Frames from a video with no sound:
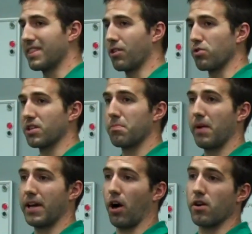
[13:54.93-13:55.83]
Those can
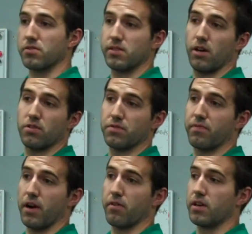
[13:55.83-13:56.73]
make our cells
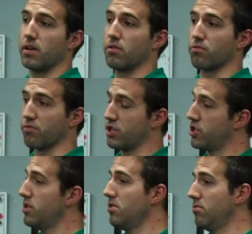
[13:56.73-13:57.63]
very
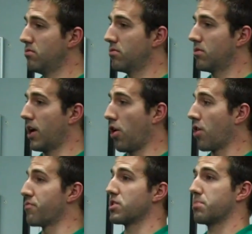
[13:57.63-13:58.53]
rigid and
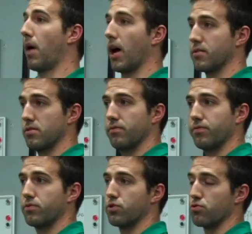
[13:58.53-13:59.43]

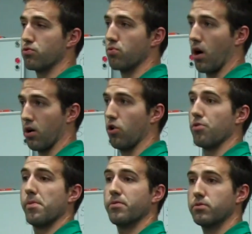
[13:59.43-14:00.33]
unresponsive to our
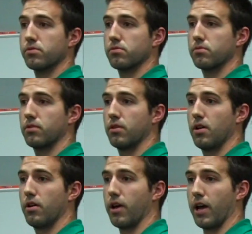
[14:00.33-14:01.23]
hormones,
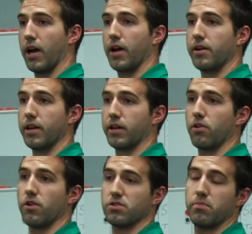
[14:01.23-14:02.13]
and it can
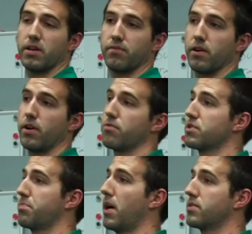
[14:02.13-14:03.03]
also make it very
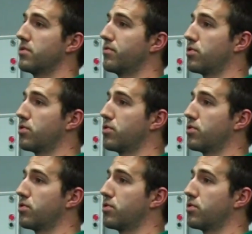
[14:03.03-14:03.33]
unresponsive